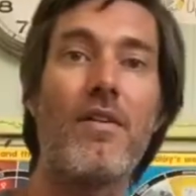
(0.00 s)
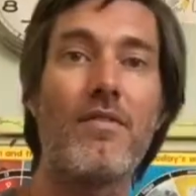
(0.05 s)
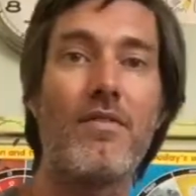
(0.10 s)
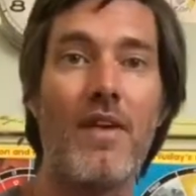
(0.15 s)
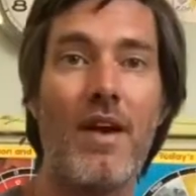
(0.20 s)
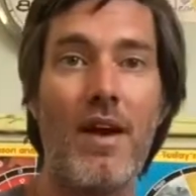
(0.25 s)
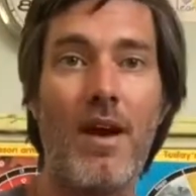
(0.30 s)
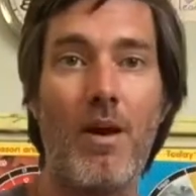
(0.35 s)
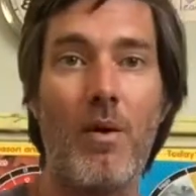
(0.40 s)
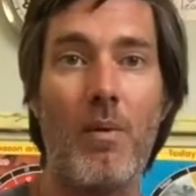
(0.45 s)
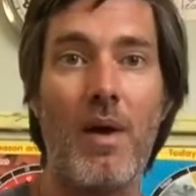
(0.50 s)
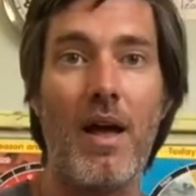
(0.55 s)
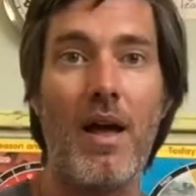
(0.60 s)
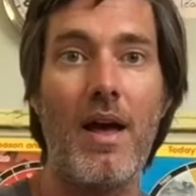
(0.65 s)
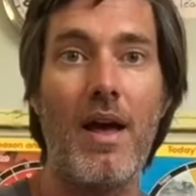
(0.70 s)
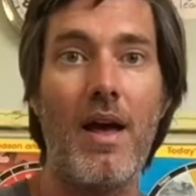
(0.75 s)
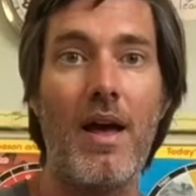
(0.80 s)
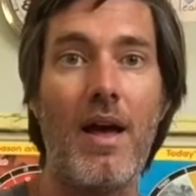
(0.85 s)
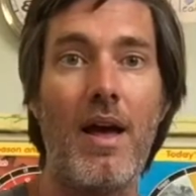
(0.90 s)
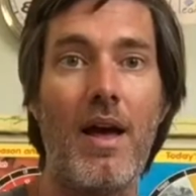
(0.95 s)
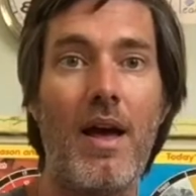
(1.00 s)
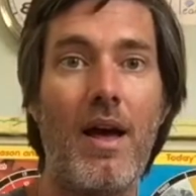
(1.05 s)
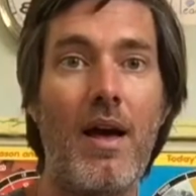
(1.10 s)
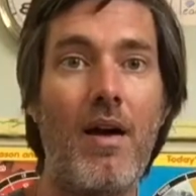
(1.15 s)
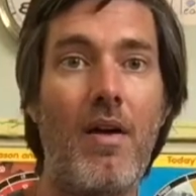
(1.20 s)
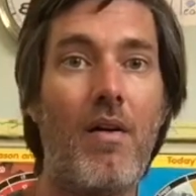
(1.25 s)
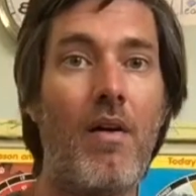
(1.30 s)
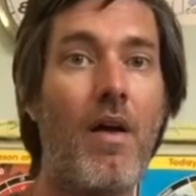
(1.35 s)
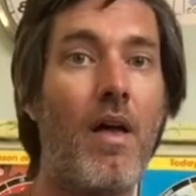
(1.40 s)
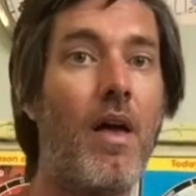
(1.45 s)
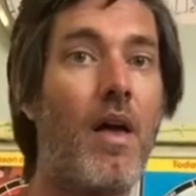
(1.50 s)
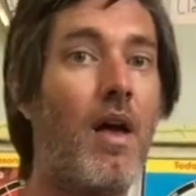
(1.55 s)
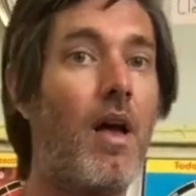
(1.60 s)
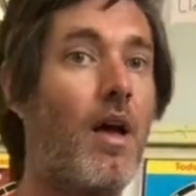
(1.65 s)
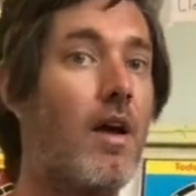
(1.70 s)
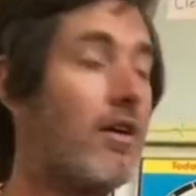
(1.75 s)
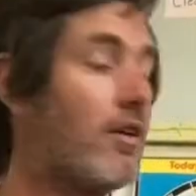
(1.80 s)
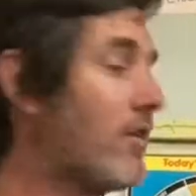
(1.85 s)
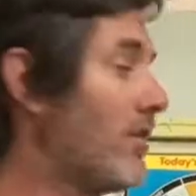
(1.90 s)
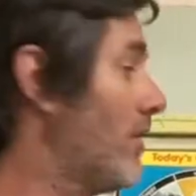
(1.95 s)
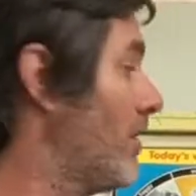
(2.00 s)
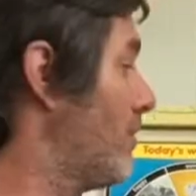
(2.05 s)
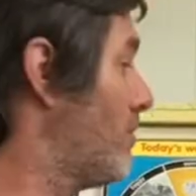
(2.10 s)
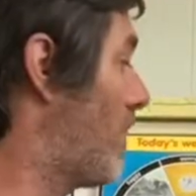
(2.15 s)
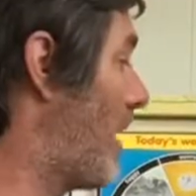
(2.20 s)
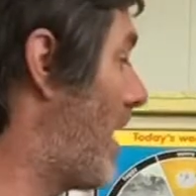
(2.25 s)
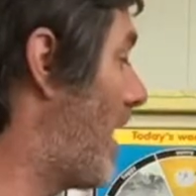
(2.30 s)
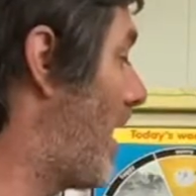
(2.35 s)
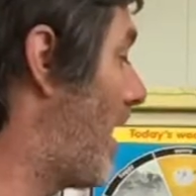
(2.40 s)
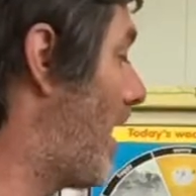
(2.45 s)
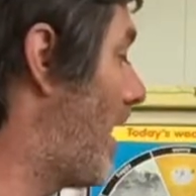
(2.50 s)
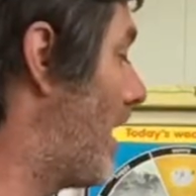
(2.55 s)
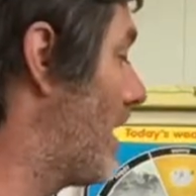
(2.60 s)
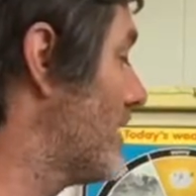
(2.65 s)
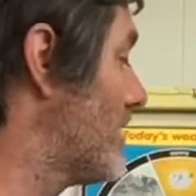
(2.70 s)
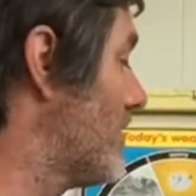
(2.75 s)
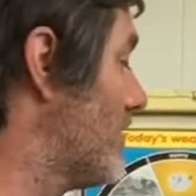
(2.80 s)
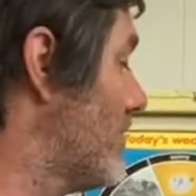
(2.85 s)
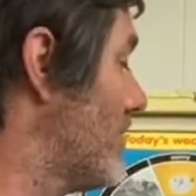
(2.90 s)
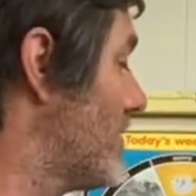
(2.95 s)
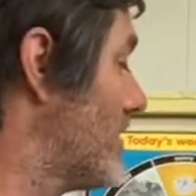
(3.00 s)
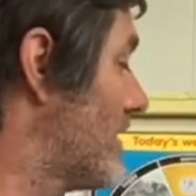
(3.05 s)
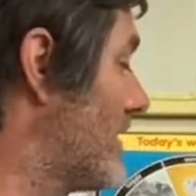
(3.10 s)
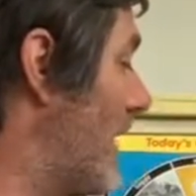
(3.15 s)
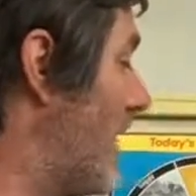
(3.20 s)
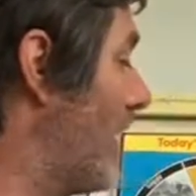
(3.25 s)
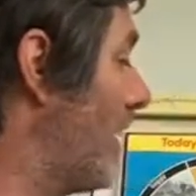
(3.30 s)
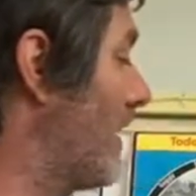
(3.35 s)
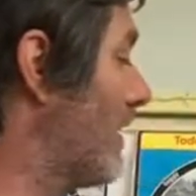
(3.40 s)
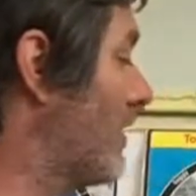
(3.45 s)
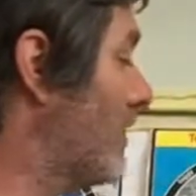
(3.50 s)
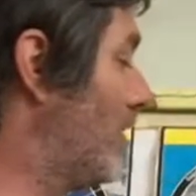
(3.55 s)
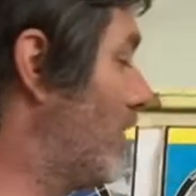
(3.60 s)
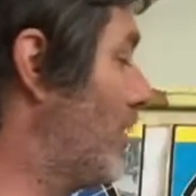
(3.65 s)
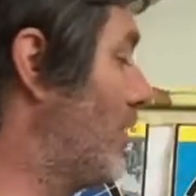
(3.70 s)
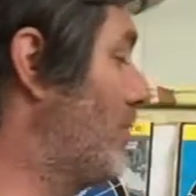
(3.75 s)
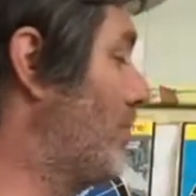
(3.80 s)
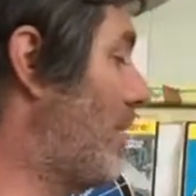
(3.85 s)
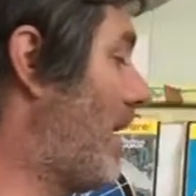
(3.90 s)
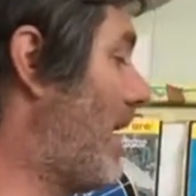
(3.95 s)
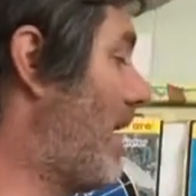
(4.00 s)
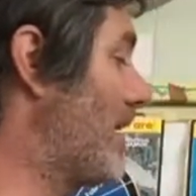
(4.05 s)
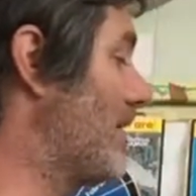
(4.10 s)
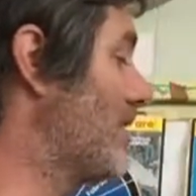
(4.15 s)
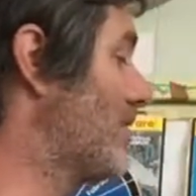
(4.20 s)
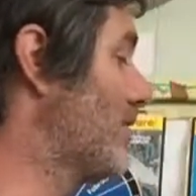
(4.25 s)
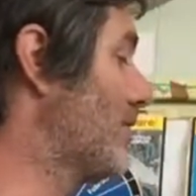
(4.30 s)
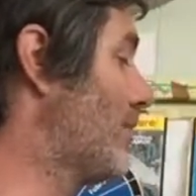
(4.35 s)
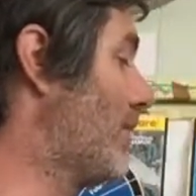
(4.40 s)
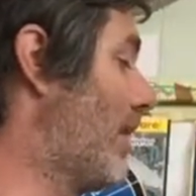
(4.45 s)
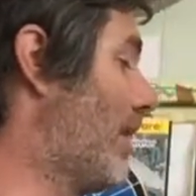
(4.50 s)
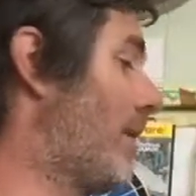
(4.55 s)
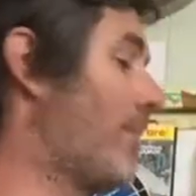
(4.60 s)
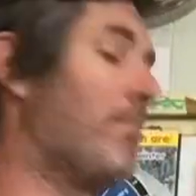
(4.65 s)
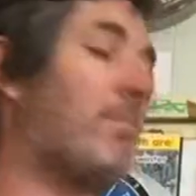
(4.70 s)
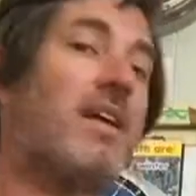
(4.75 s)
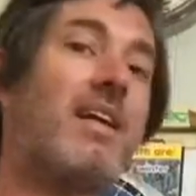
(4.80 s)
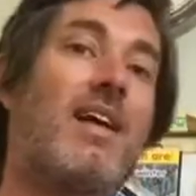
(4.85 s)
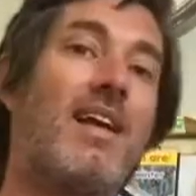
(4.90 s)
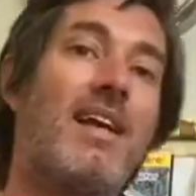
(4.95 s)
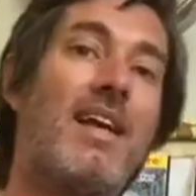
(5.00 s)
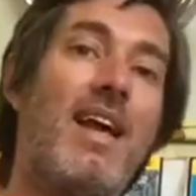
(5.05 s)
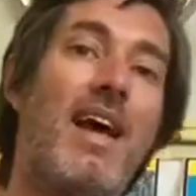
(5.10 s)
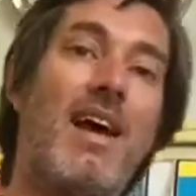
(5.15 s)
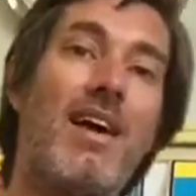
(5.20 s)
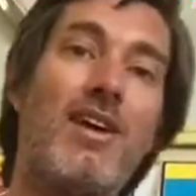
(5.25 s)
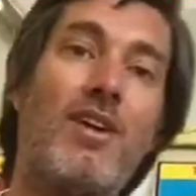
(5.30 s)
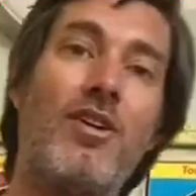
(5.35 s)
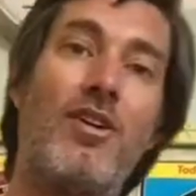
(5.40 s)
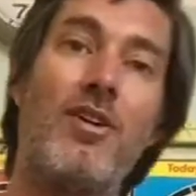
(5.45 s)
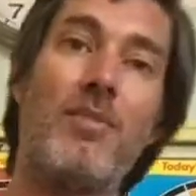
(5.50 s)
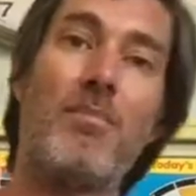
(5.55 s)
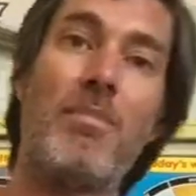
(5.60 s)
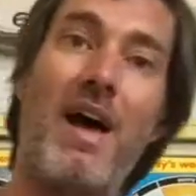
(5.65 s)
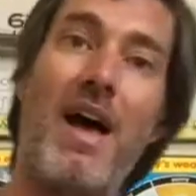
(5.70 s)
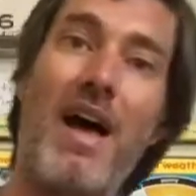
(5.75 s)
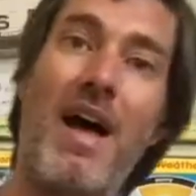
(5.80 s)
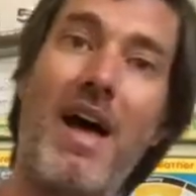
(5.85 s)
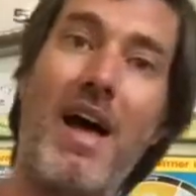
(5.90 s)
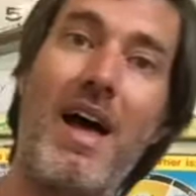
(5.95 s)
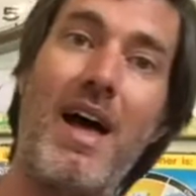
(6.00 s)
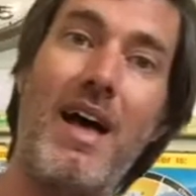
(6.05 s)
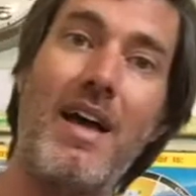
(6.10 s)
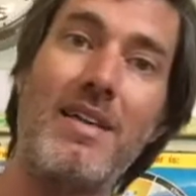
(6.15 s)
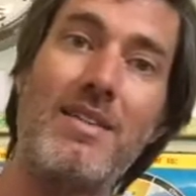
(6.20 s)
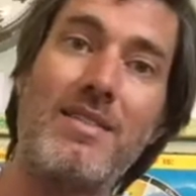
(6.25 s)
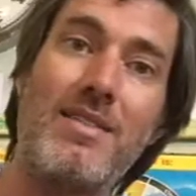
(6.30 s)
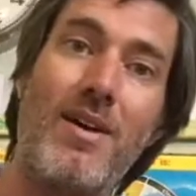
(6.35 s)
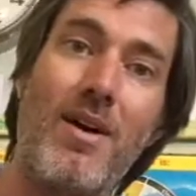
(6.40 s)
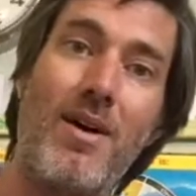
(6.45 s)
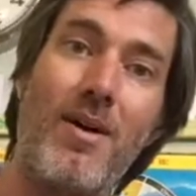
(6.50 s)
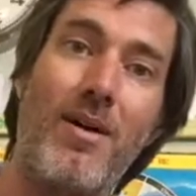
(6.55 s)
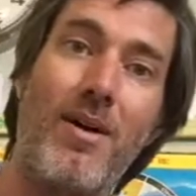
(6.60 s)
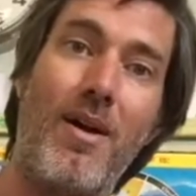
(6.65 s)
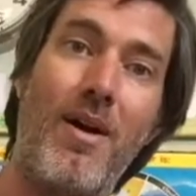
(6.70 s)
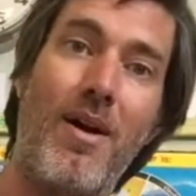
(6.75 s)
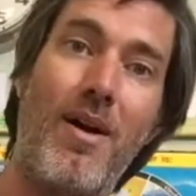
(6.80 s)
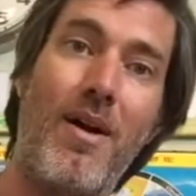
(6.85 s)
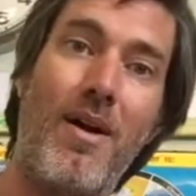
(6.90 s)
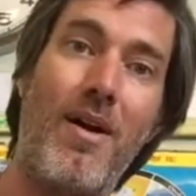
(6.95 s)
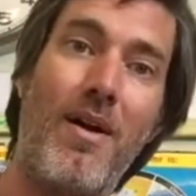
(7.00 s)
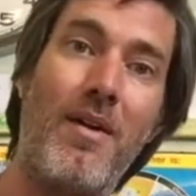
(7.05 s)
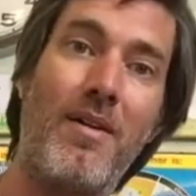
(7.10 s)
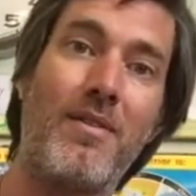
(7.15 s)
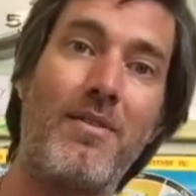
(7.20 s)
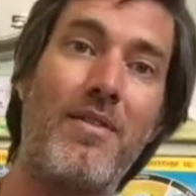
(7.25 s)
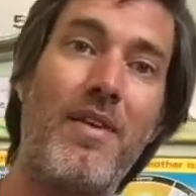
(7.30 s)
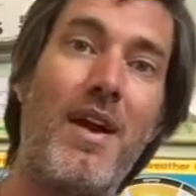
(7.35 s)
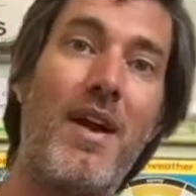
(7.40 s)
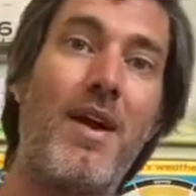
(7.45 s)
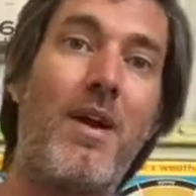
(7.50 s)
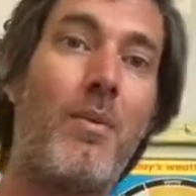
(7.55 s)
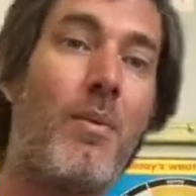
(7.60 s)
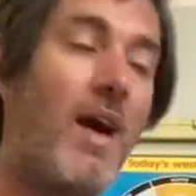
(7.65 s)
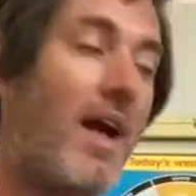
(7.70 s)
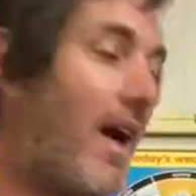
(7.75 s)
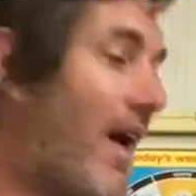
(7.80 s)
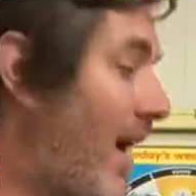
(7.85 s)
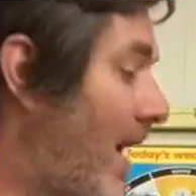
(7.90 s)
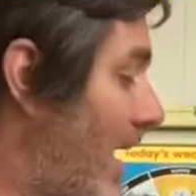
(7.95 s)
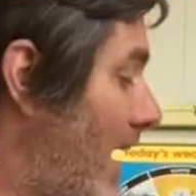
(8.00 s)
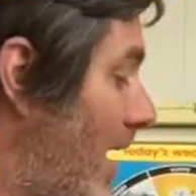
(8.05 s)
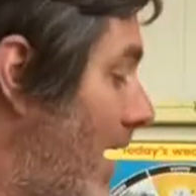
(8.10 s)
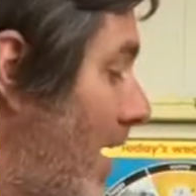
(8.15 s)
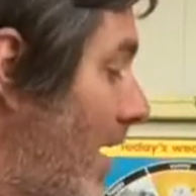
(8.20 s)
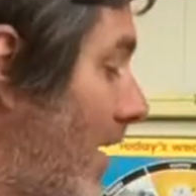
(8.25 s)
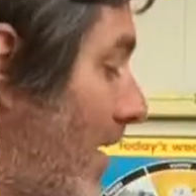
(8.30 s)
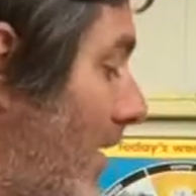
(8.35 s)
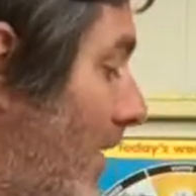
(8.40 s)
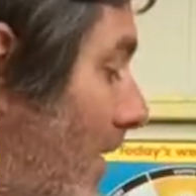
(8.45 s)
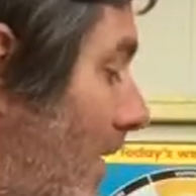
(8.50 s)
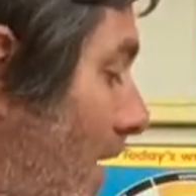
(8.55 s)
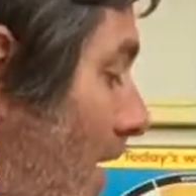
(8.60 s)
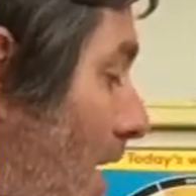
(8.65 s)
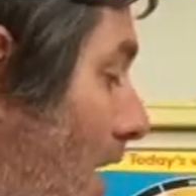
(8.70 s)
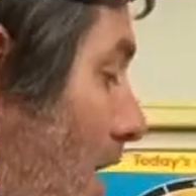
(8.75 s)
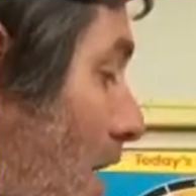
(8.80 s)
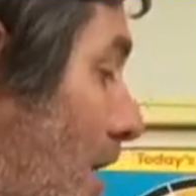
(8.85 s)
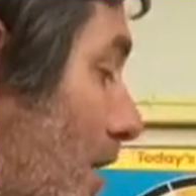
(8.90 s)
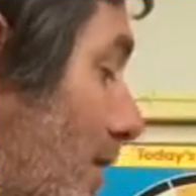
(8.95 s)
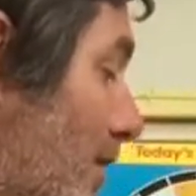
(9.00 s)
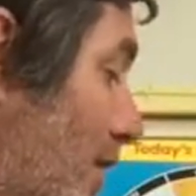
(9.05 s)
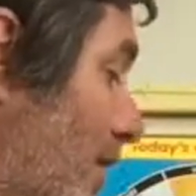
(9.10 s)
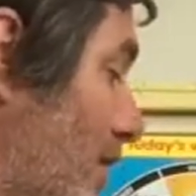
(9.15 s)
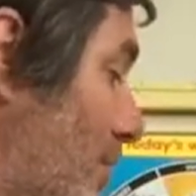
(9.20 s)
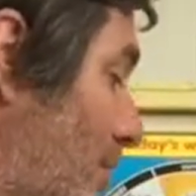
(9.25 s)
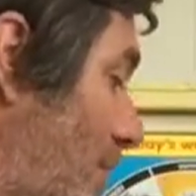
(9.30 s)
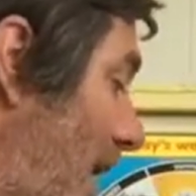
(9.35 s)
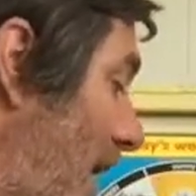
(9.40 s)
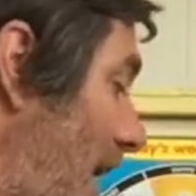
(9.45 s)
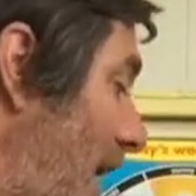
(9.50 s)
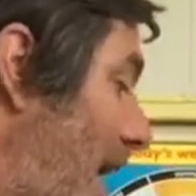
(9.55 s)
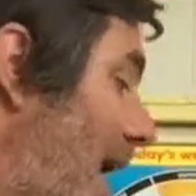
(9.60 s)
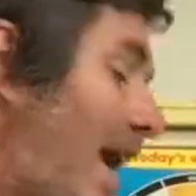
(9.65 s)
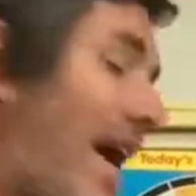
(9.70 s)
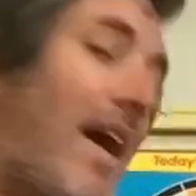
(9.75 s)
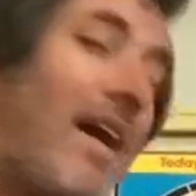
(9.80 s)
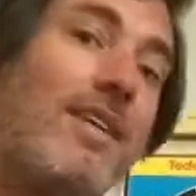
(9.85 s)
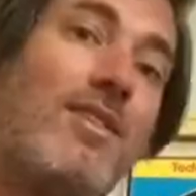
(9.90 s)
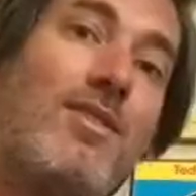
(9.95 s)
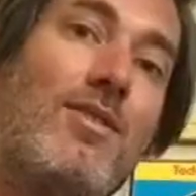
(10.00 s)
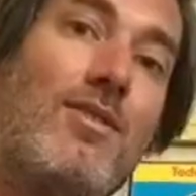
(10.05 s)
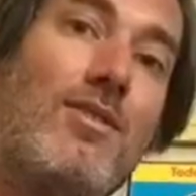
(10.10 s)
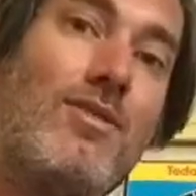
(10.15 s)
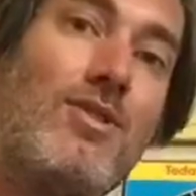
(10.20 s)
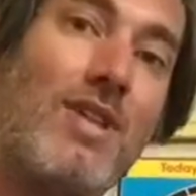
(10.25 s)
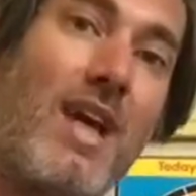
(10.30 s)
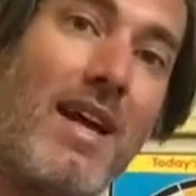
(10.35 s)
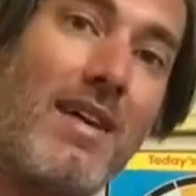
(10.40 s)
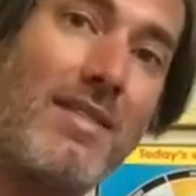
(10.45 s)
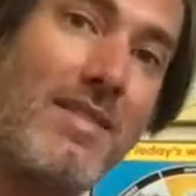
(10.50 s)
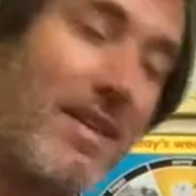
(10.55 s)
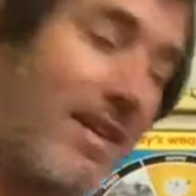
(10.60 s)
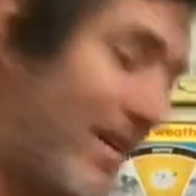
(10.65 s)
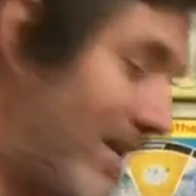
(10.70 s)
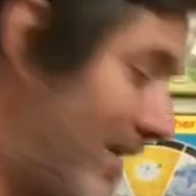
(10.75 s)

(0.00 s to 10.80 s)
farewell. Goodbye to Sagan, goodbye to Amelia, goodbye, so long, farewell. Goodbye to Jackson,